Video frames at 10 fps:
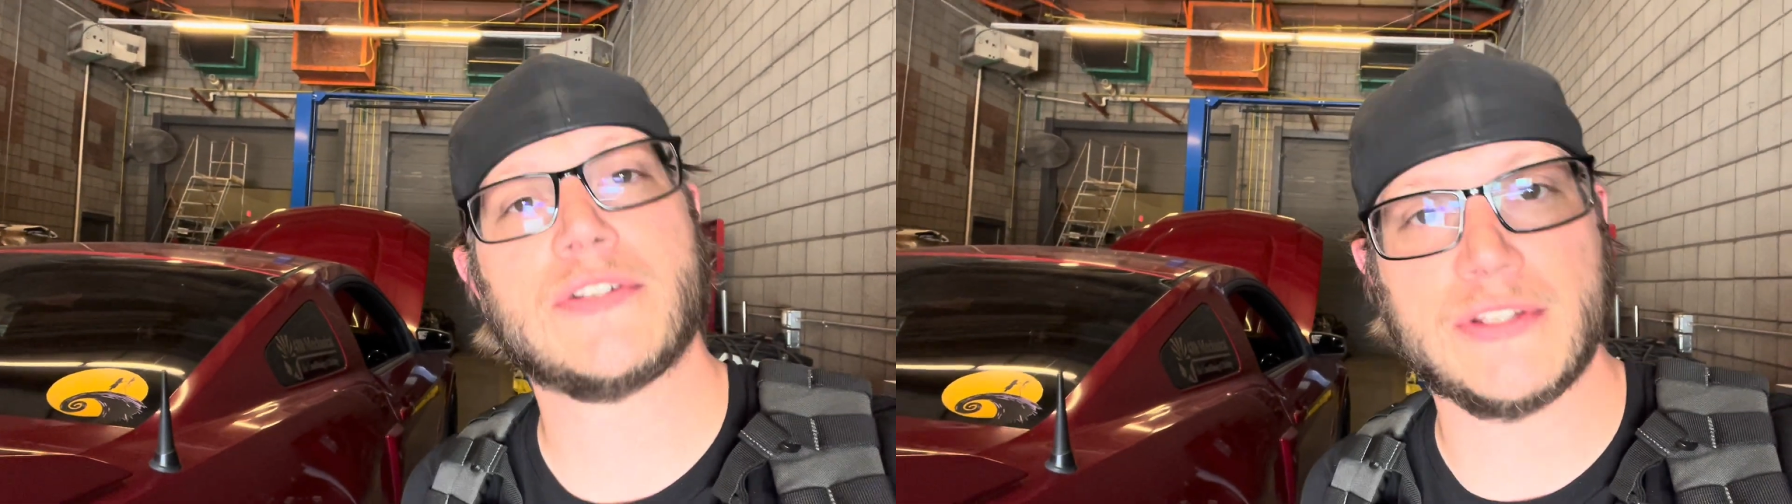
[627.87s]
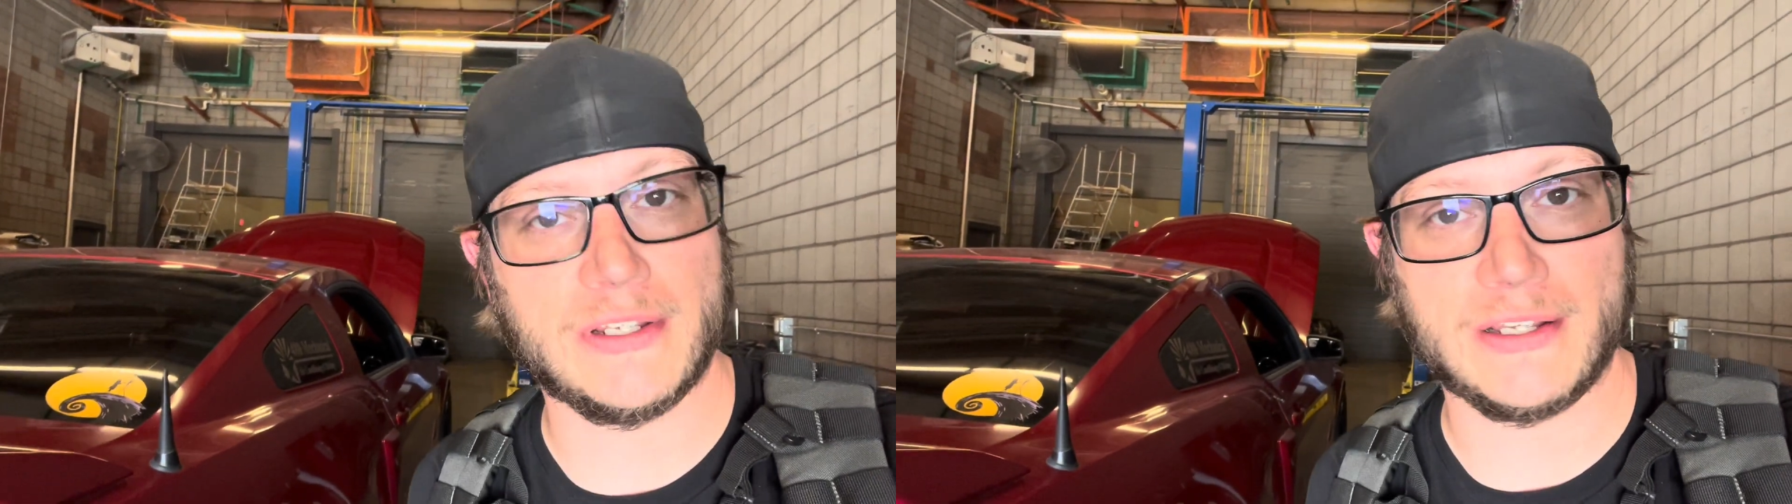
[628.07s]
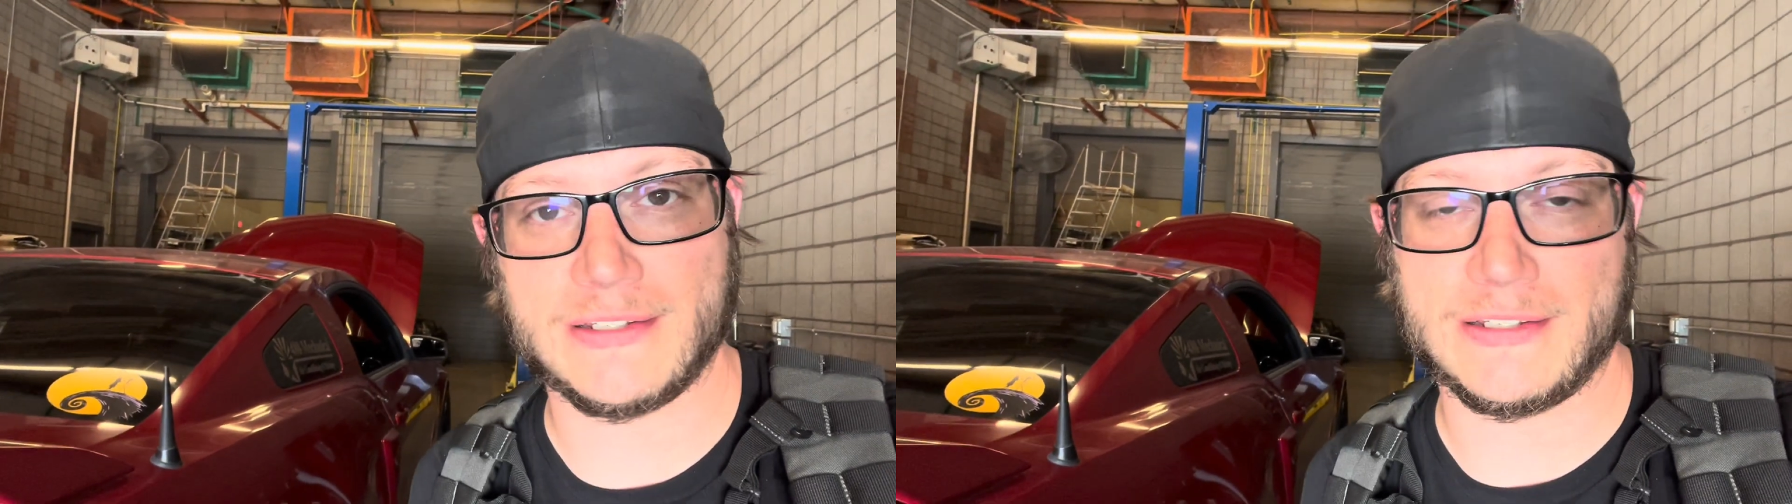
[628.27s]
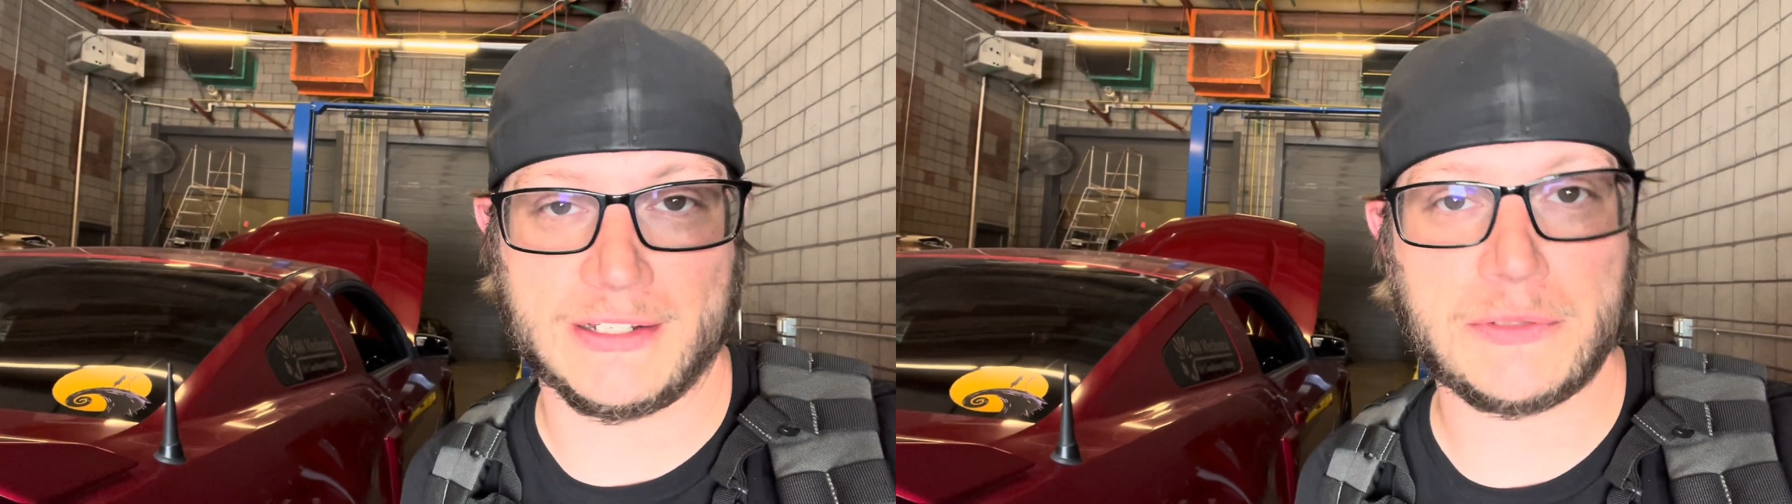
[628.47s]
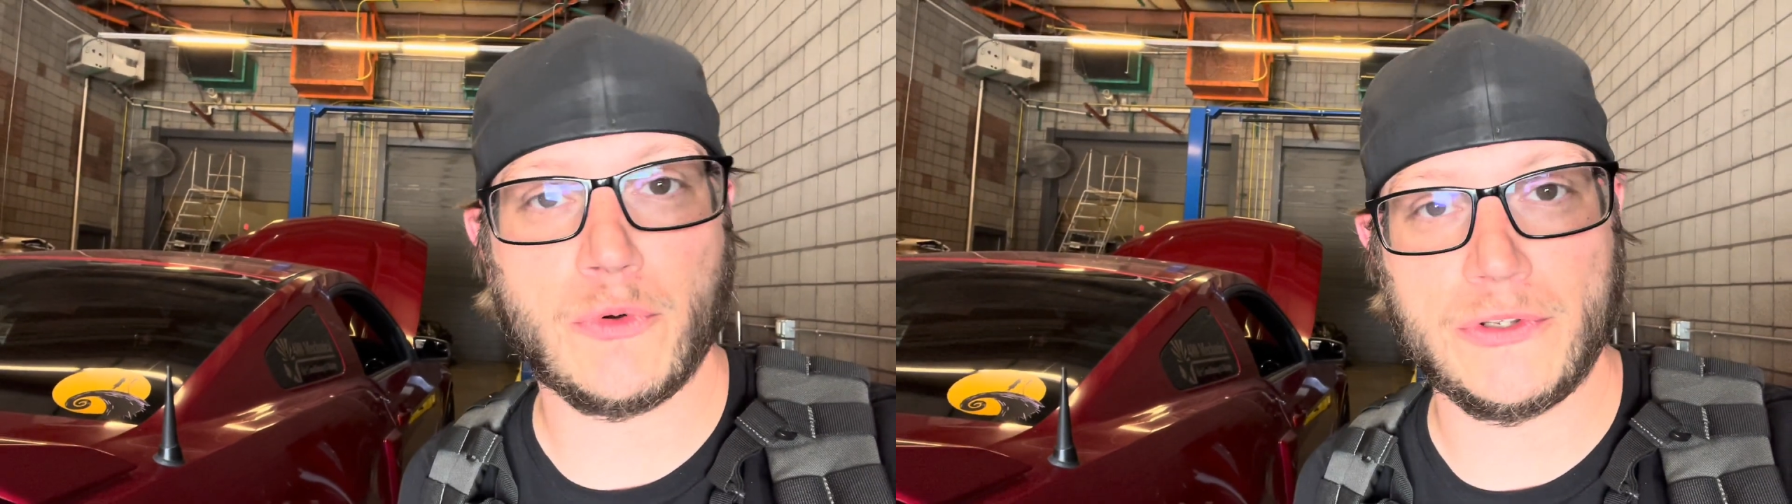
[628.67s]
thing as a
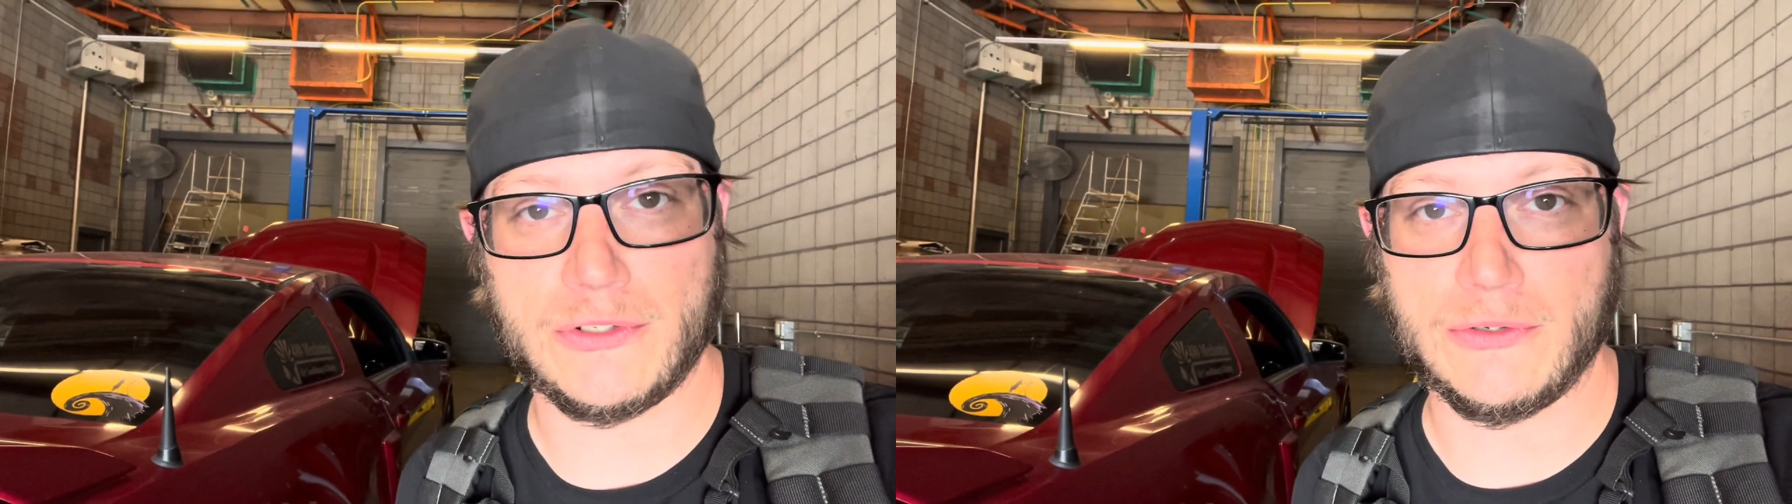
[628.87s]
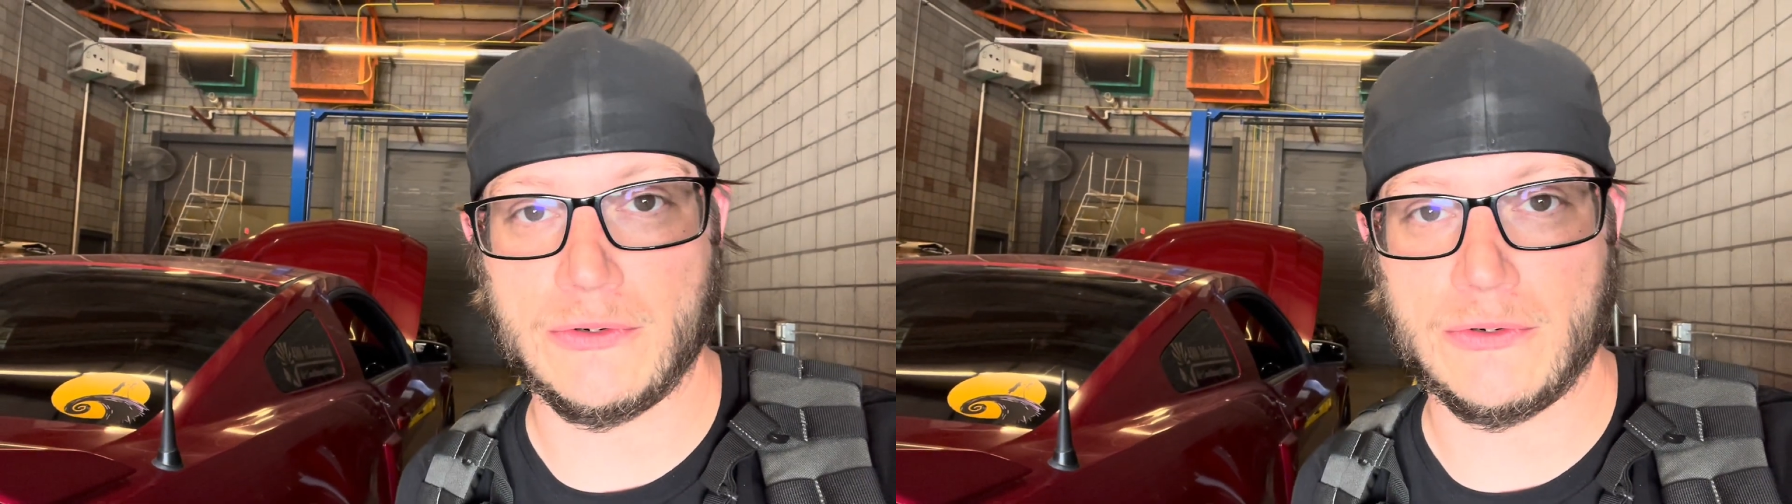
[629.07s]
6.2